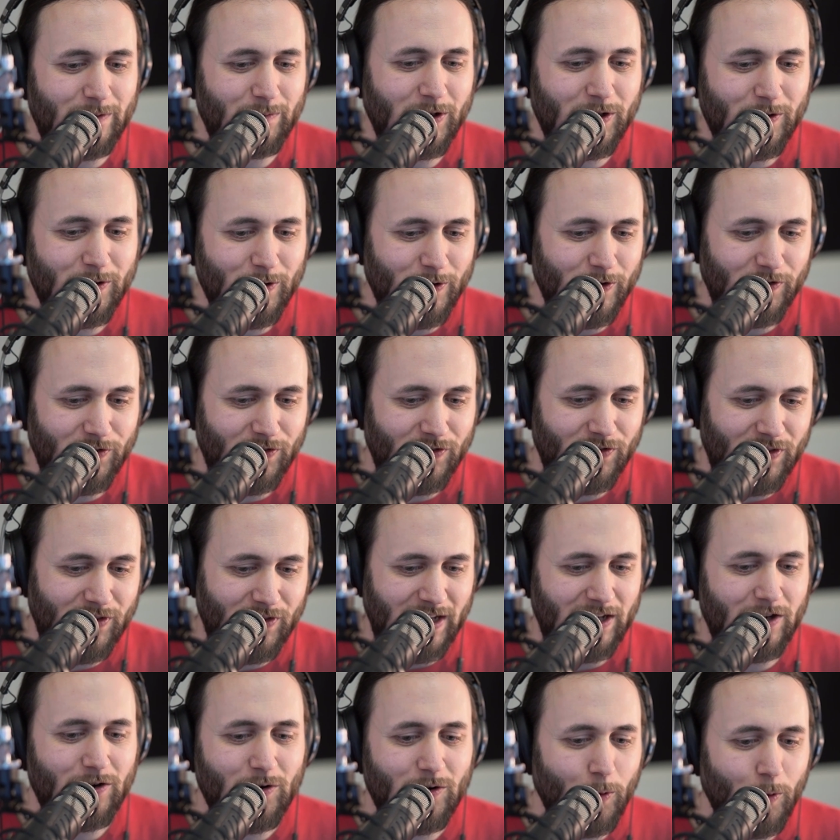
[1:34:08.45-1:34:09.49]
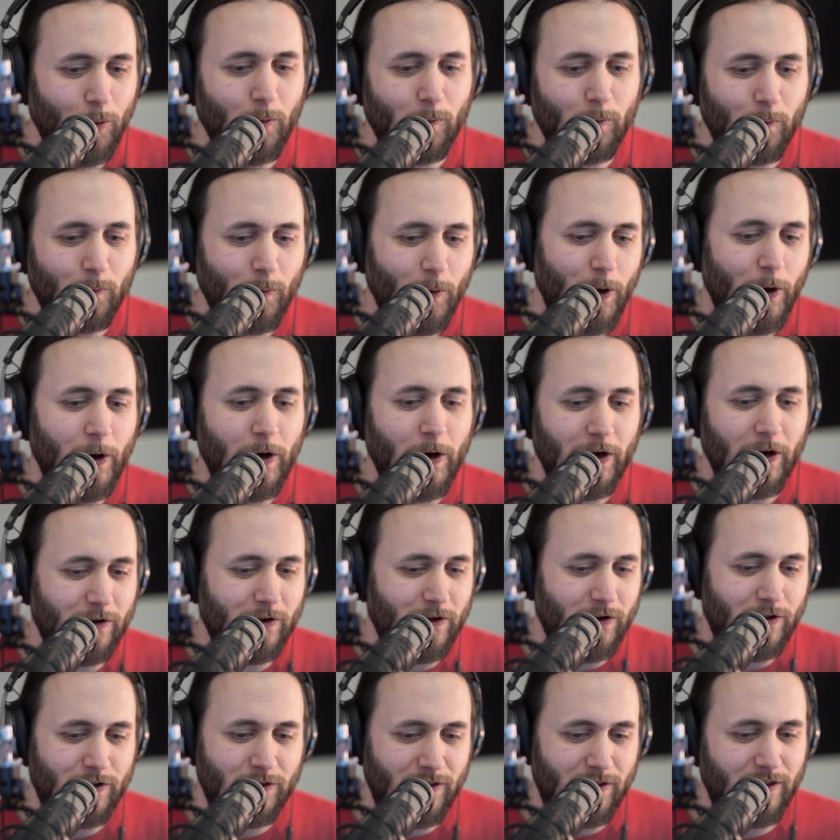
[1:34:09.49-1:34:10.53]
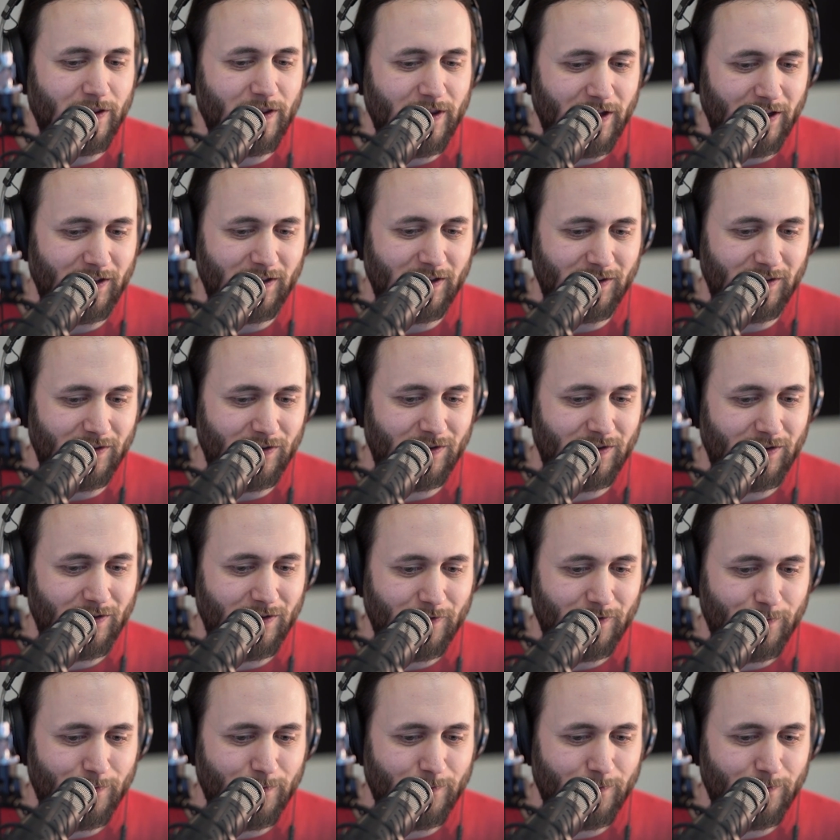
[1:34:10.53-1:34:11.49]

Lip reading: because they all work on these